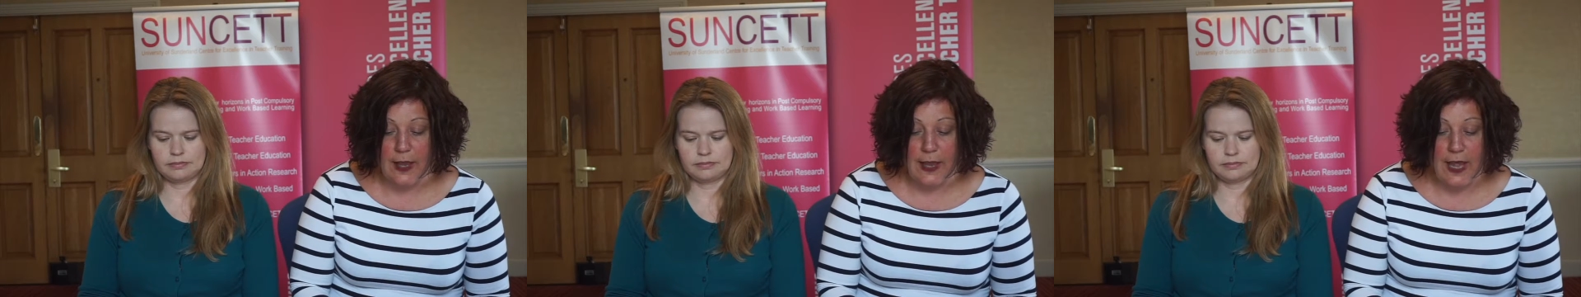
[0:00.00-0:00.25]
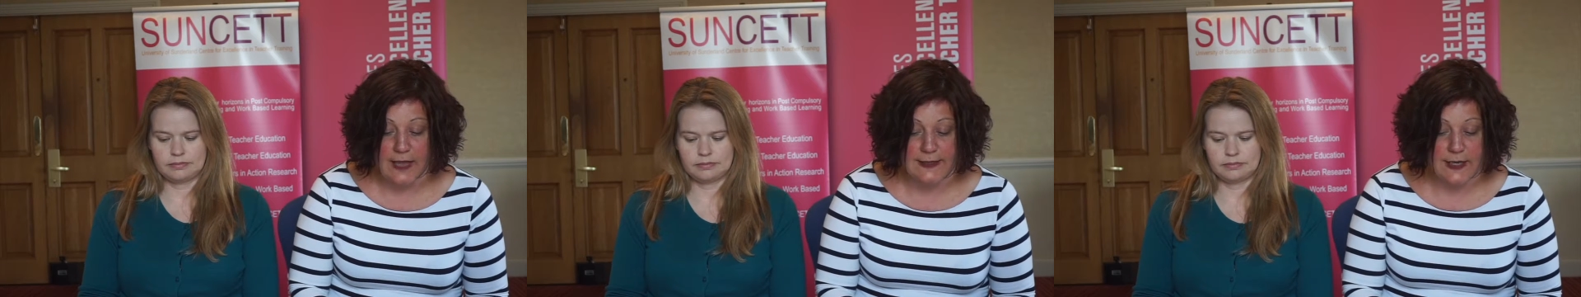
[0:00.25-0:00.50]

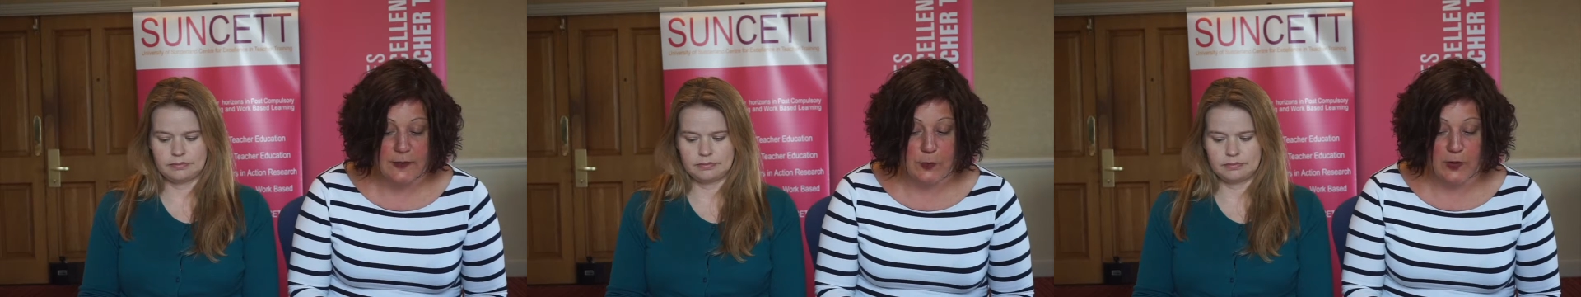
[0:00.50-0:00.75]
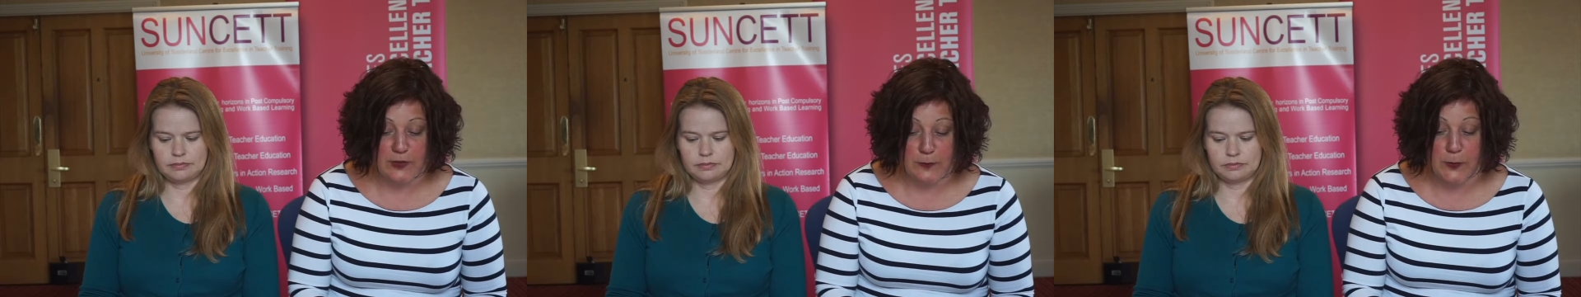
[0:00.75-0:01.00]
Speaker 1: it has had a
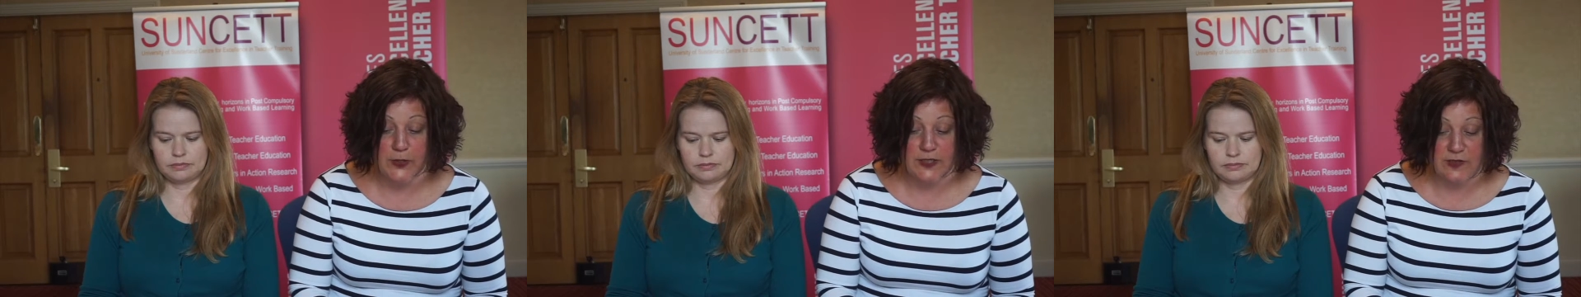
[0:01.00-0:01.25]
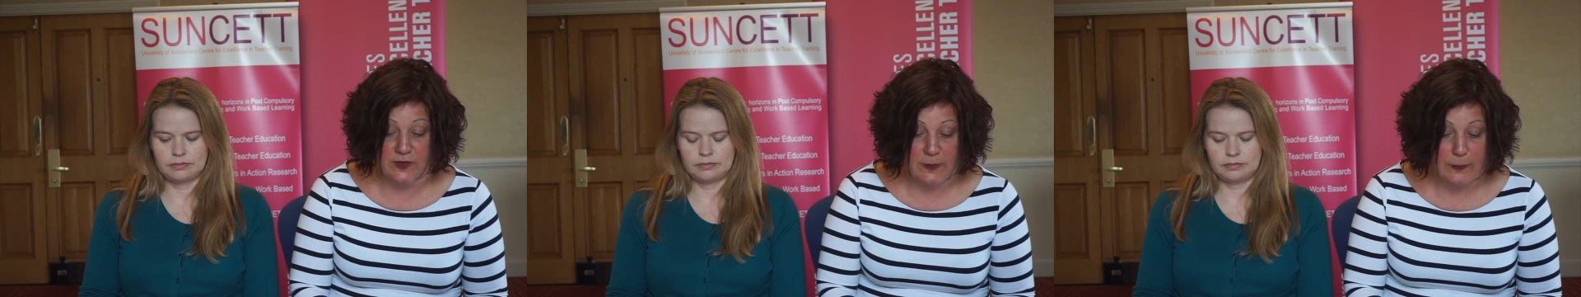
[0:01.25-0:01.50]
po
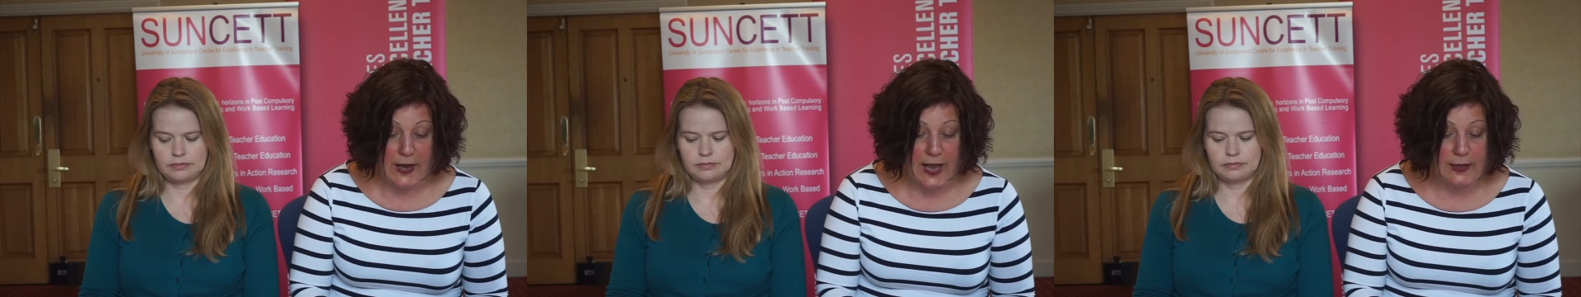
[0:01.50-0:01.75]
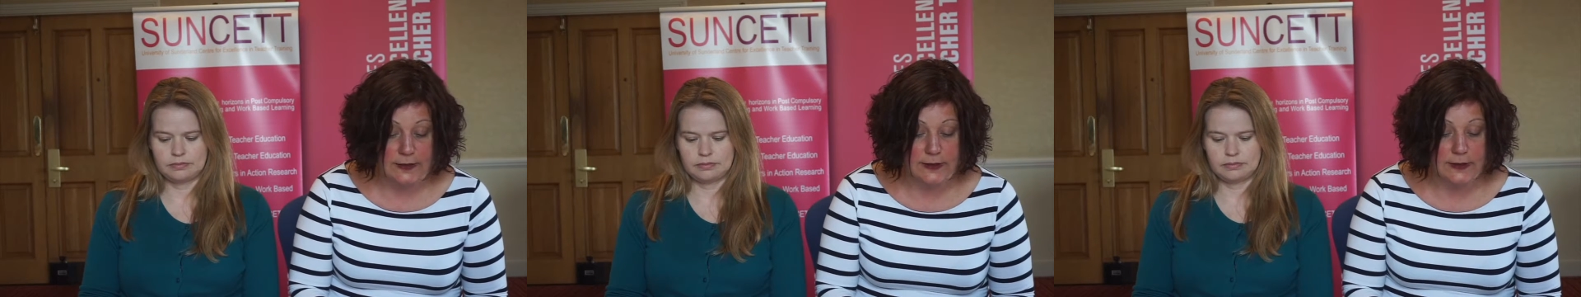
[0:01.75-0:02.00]
positive
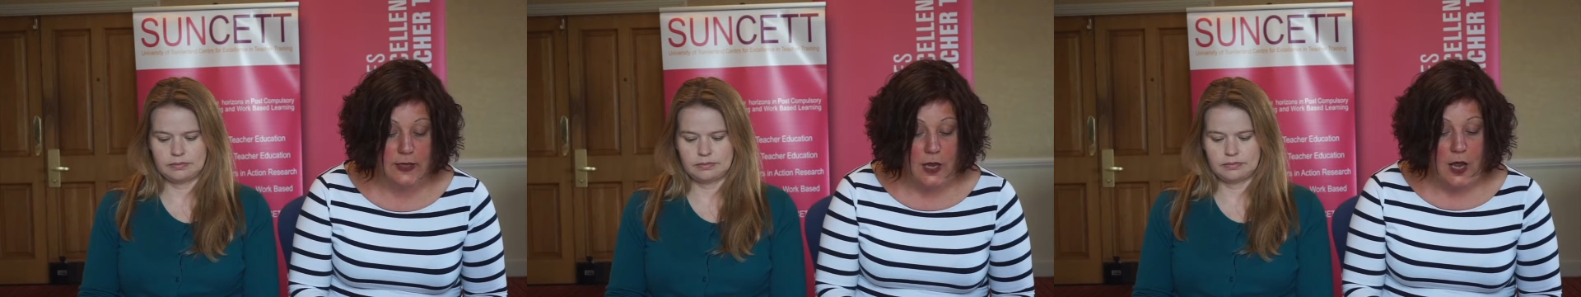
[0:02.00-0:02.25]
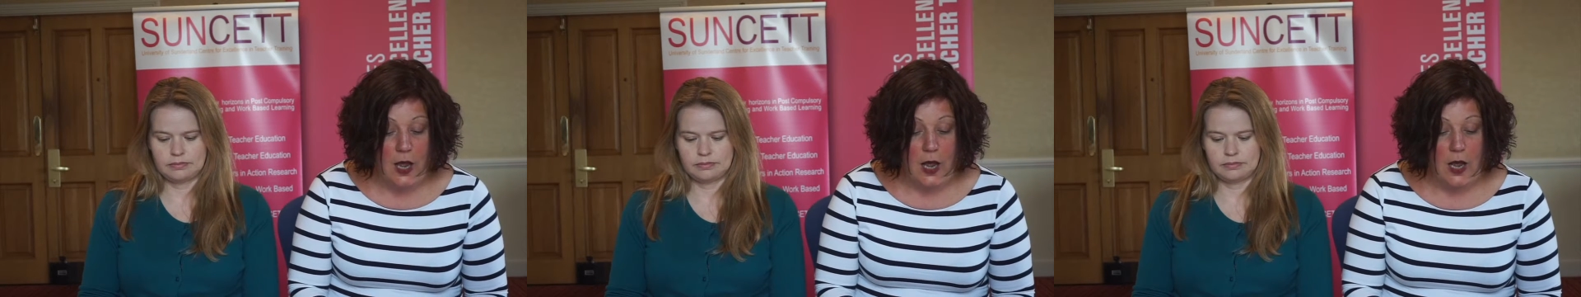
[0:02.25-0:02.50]
impact.
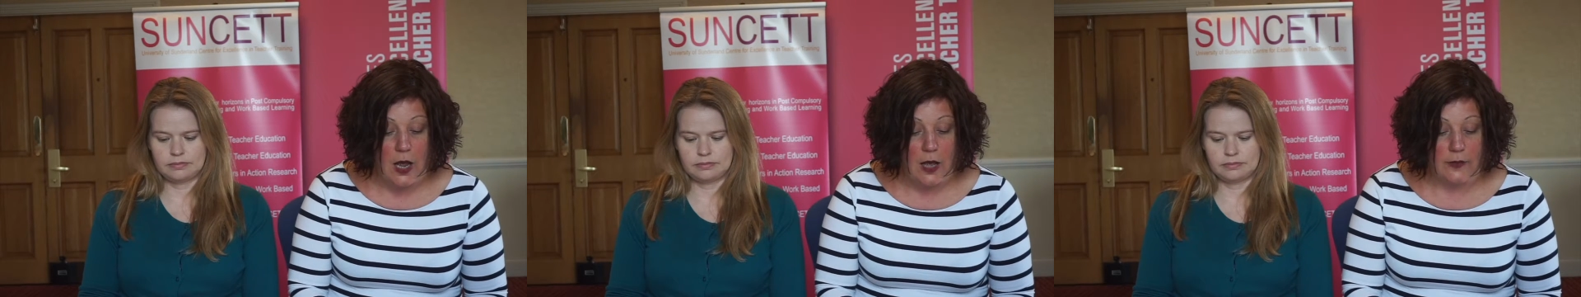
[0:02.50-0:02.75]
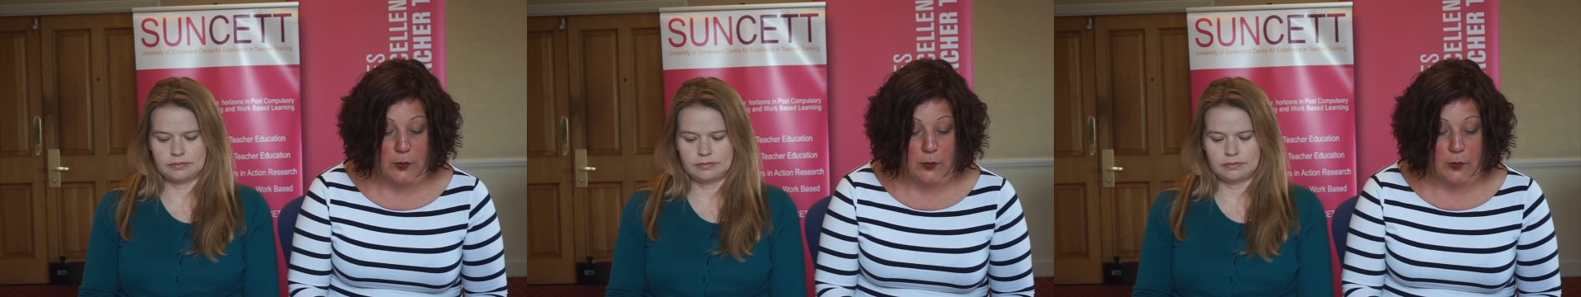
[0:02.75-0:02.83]
Uh, the